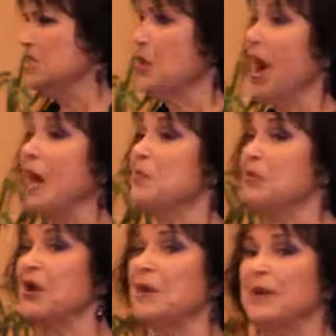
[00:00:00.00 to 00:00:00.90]
So I
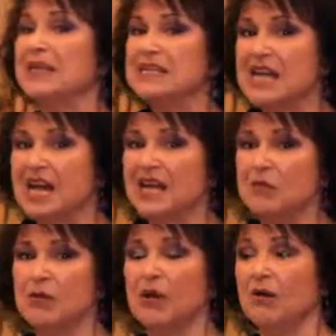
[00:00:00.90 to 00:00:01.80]
pray by the
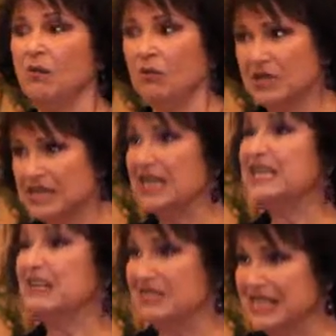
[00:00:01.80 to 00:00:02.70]
time we're done
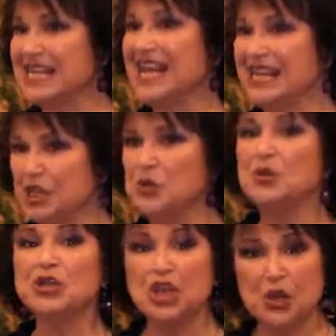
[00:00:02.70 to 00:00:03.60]
here today, you
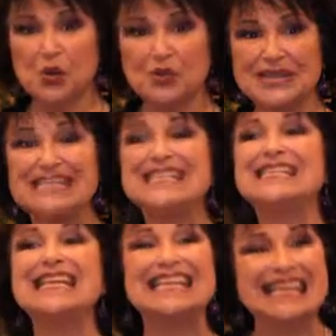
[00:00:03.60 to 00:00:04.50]
will know this
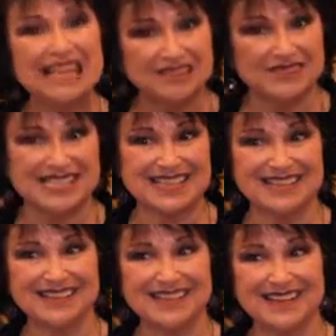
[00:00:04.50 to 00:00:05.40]
is a gift
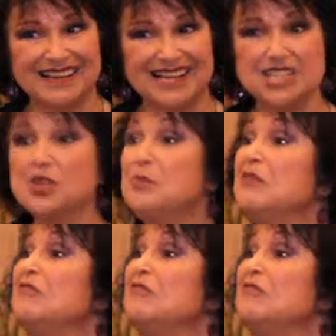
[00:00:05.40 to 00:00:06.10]
to be